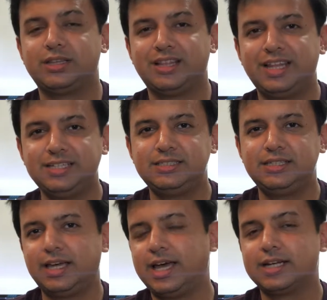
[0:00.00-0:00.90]
the Lacey
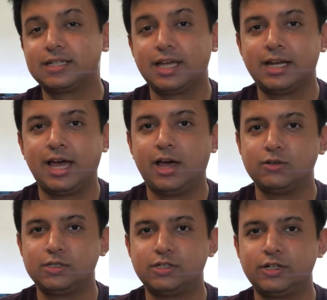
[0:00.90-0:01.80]
Act and how
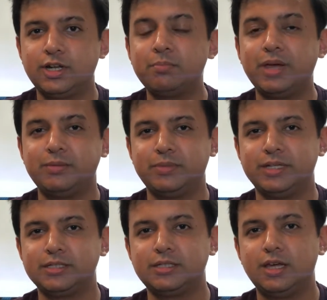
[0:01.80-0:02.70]
certain
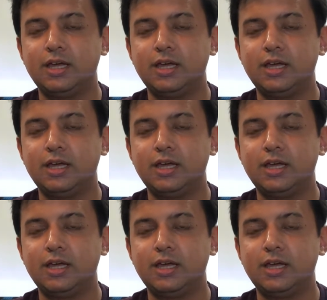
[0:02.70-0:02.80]
amendments